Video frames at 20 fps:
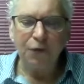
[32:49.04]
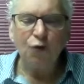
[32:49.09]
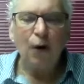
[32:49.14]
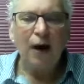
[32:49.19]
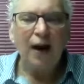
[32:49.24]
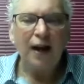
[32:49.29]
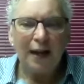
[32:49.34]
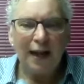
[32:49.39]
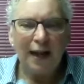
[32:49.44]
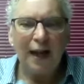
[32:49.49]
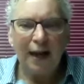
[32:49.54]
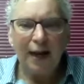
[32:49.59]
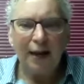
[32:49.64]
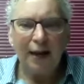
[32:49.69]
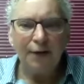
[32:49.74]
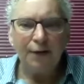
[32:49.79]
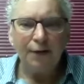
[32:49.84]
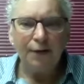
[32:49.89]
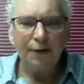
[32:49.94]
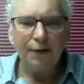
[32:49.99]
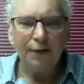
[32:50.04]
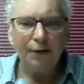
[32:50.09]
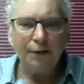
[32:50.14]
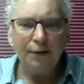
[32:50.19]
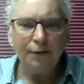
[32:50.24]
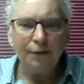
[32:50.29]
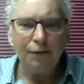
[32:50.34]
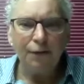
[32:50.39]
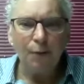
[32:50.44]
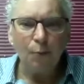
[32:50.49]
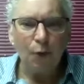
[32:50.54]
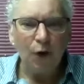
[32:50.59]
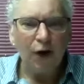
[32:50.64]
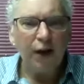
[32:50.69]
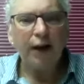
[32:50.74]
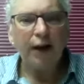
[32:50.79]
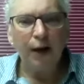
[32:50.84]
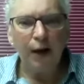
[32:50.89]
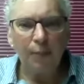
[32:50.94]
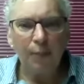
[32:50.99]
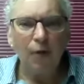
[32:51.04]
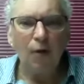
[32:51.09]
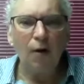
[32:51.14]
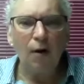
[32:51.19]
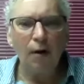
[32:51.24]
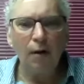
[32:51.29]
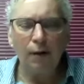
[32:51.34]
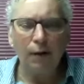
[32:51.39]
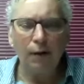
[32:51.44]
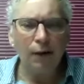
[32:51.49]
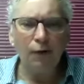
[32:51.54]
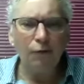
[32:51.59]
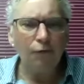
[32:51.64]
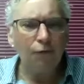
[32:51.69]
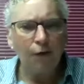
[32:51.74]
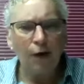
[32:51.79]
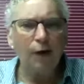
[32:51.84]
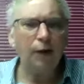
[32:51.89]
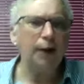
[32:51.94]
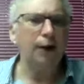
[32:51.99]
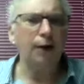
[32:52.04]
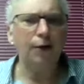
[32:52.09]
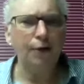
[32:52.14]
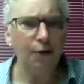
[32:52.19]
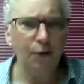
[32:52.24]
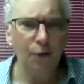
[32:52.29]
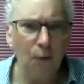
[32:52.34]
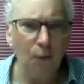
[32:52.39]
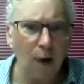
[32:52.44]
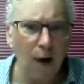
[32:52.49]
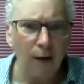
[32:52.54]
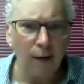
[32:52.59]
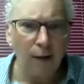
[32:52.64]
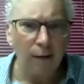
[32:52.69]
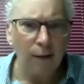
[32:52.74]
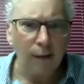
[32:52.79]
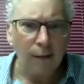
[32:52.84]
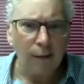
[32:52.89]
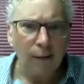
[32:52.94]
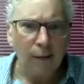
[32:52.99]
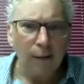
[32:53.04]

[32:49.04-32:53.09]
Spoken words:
dry land from breaking apart and falling into the water.